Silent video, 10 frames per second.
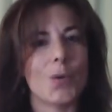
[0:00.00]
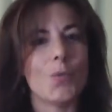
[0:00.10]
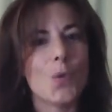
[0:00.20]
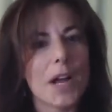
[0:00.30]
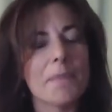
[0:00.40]

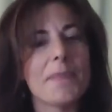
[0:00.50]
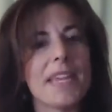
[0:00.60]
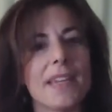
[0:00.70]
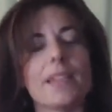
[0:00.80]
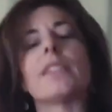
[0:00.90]
What
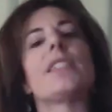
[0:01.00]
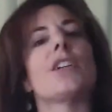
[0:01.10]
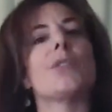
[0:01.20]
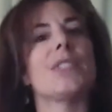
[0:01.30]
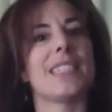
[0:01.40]
made it
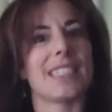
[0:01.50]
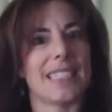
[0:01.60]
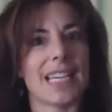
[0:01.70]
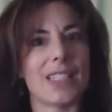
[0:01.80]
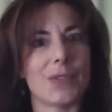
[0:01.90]
so
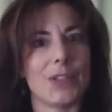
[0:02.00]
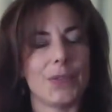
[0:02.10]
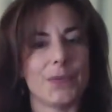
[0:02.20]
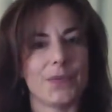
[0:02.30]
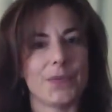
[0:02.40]
successful?